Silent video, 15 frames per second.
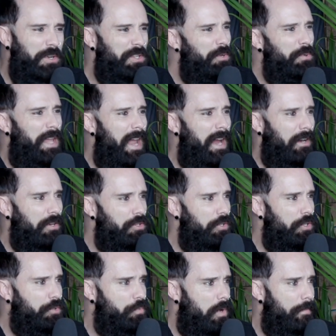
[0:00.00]
course, who cares?
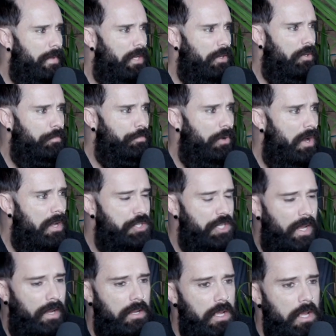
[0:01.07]
You yeah. just want to make a good
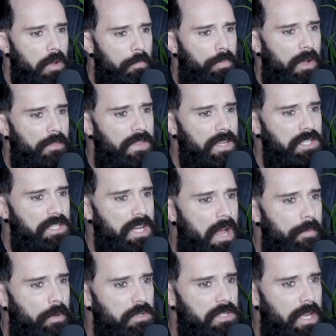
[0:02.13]
project. But this
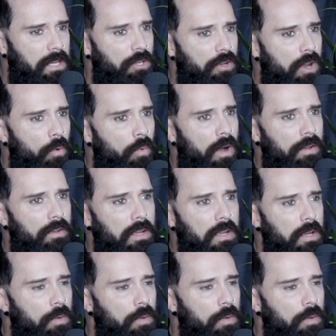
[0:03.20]
time it was like, you know what?